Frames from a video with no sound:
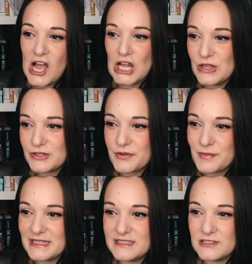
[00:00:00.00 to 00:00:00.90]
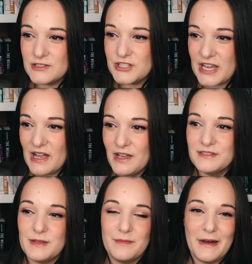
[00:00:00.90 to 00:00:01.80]
I looked through my
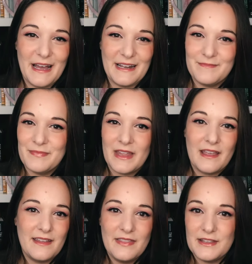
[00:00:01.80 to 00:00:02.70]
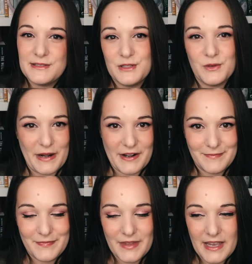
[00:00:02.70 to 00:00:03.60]
shelves, but this is the
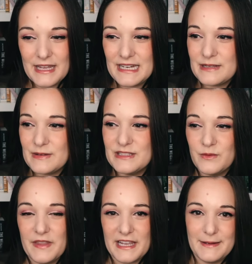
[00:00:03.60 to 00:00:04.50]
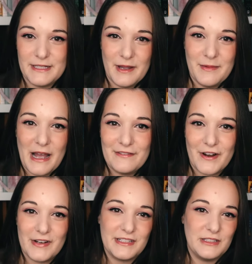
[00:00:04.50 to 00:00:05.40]
winner. It is the one that came to my mind
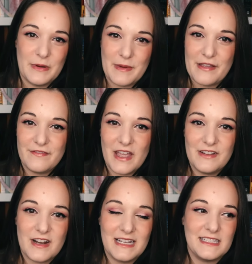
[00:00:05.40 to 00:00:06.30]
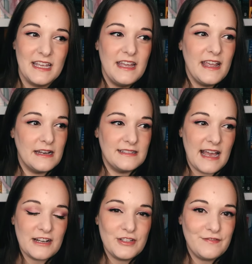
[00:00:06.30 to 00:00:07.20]
first. It's one of my favorites. It is
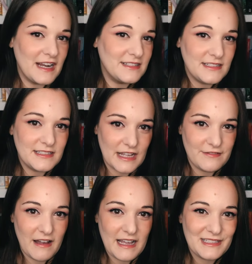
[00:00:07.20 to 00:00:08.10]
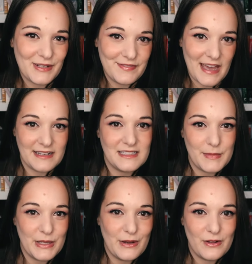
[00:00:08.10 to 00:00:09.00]
actually fantasy sci-fi, so if that is
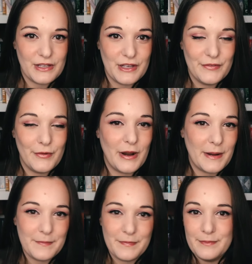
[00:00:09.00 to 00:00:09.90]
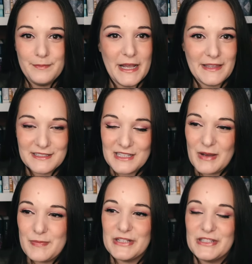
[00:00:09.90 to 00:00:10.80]
something you're looking for, pick this
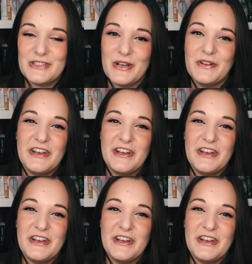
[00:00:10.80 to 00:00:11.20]
up. It's so